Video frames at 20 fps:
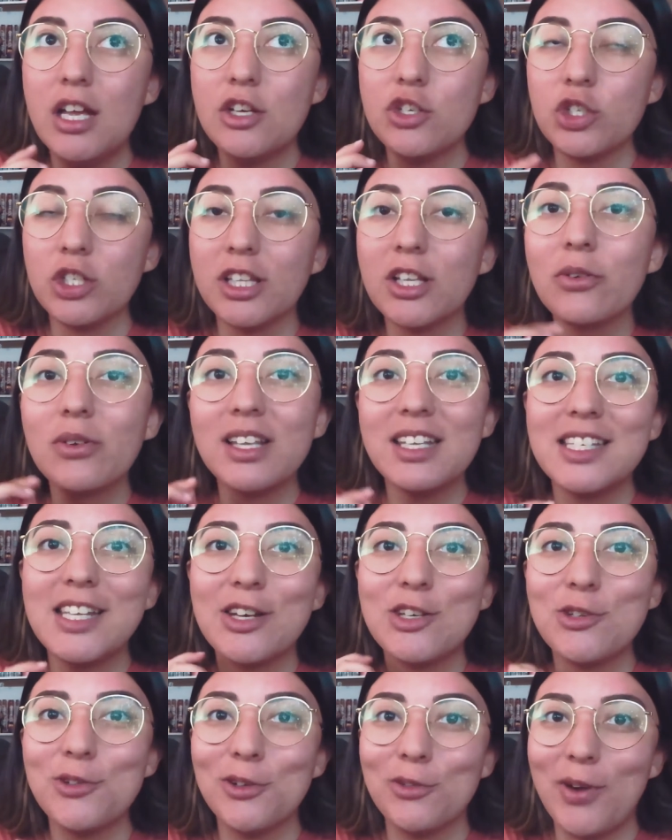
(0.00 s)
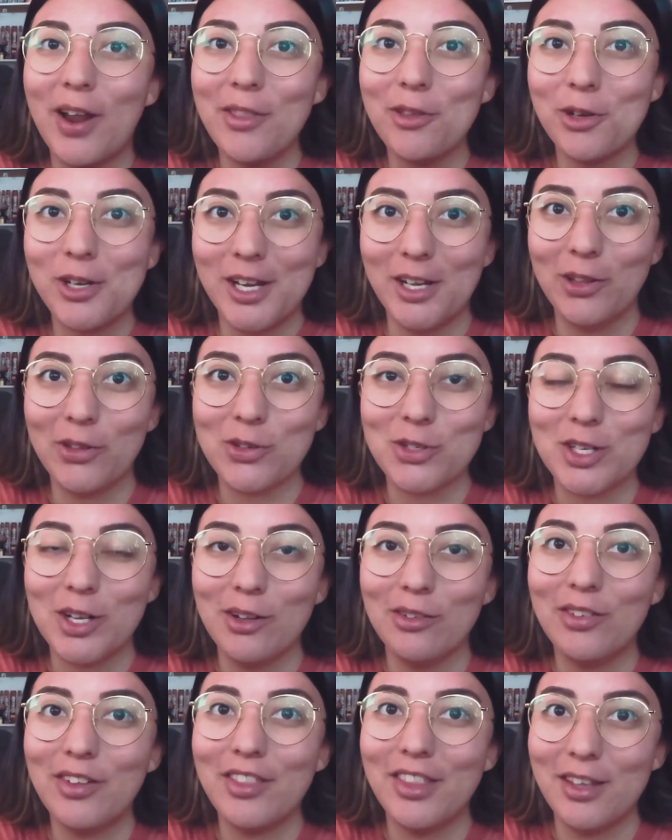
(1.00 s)
she literally said she would rather kill
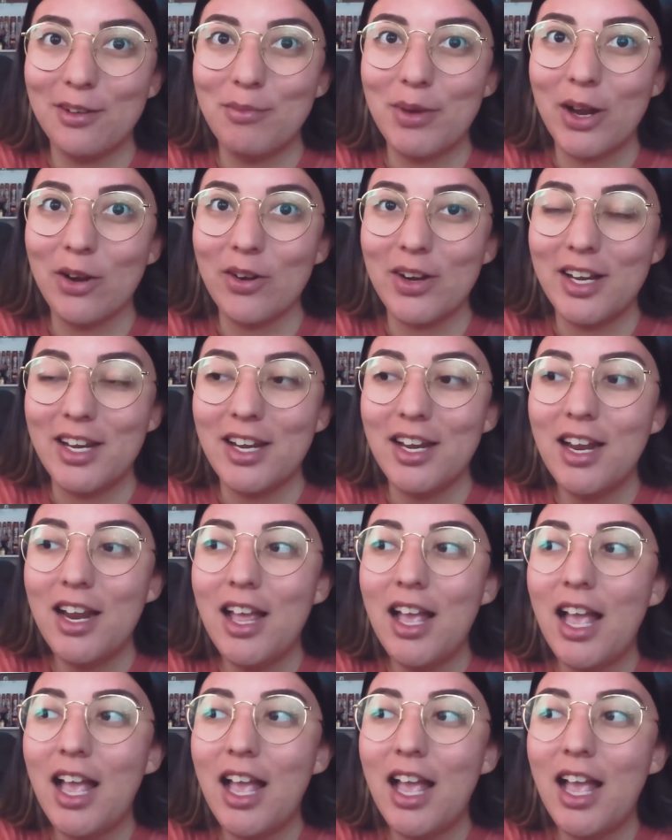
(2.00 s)
herself than marry